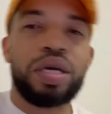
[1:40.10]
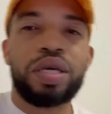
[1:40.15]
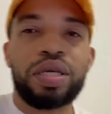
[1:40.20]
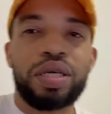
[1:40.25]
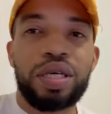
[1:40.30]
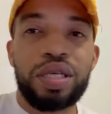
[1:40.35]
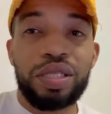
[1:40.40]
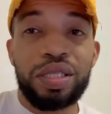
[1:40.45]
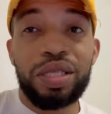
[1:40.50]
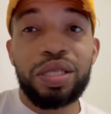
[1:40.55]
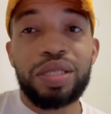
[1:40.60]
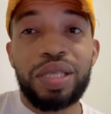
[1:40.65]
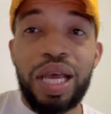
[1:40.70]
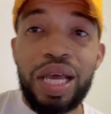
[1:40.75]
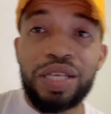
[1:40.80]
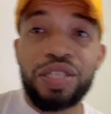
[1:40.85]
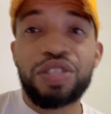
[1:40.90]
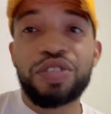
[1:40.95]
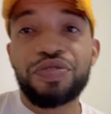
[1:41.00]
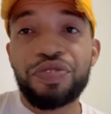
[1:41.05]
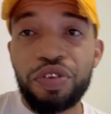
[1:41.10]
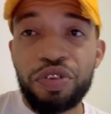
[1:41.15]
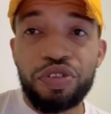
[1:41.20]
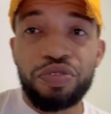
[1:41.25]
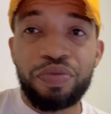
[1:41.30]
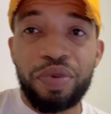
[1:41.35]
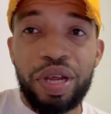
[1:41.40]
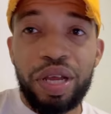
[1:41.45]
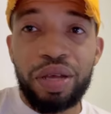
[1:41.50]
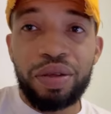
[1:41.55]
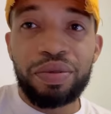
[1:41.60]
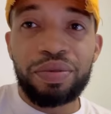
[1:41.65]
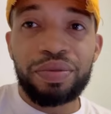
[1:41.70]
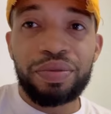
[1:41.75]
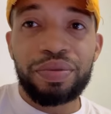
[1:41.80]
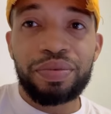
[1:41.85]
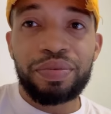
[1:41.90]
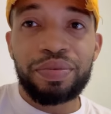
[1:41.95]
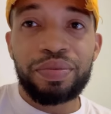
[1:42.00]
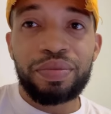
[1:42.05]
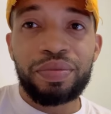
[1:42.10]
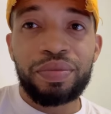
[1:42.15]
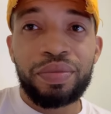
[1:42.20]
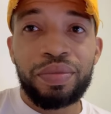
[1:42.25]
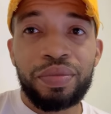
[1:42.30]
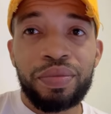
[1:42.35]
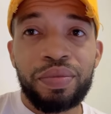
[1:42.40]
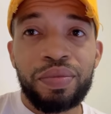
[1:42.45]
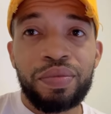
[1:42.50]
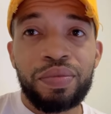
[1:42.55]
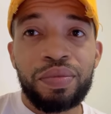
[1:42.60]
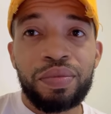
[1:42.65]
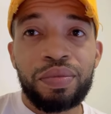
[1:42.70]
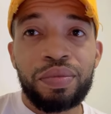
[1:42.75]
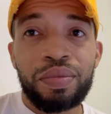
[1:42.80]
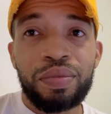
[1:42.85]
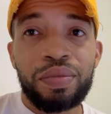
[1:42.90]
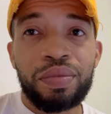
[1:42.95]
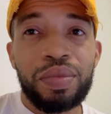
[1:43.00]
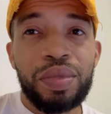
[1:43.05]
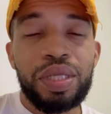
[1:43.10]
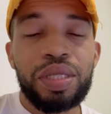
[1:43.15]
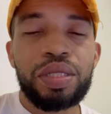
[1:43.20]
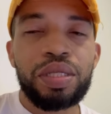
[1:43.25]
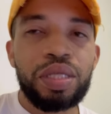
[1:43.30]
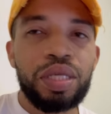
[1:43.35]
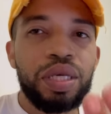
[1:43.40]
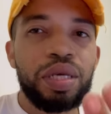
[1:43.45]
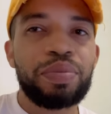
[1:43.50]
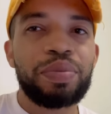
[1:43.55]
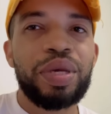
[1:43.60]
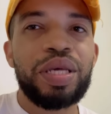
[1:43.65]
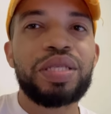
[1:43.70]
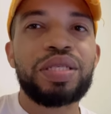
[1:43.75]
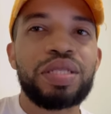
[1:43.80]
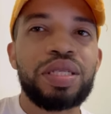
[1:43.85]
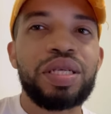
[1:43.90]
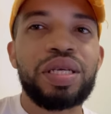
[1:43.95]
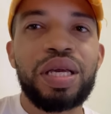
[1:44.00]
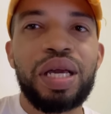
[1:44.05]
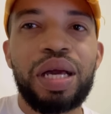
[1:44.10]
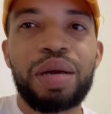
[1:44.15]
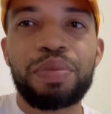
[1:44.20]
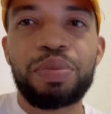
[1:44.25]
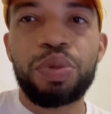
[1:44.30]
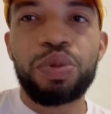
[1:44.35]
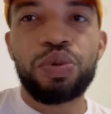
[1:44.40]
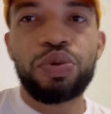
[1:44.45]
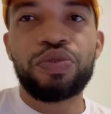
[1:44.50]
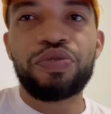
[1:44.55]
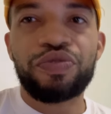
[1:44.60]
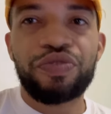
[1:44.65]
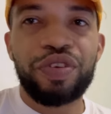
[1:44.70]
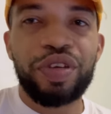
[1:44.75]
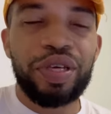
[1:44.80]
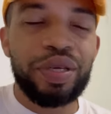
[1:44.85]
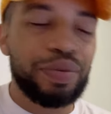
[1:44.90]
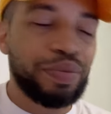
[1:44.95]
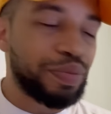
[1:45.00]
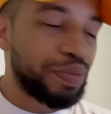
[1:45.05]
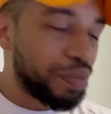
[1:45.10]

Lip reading: Because Dizaster's first round, this nigga basically got booed, fam.